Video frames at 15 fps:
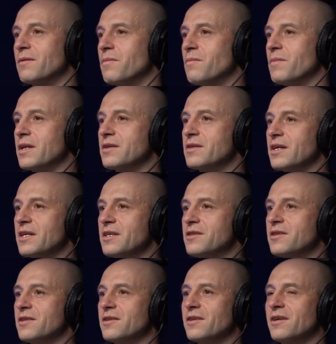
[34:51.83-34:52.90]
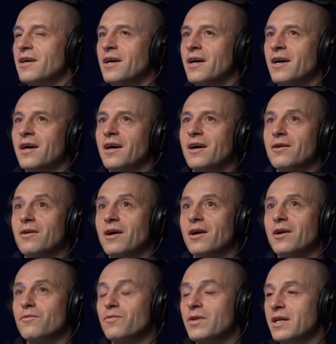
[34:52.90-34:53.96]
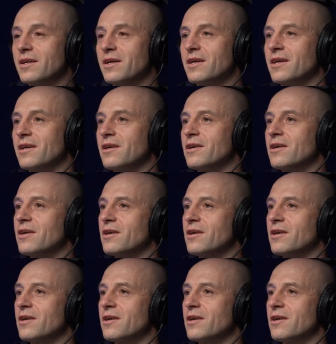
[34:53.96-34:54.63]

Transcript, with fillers: Meditation, uh, reading,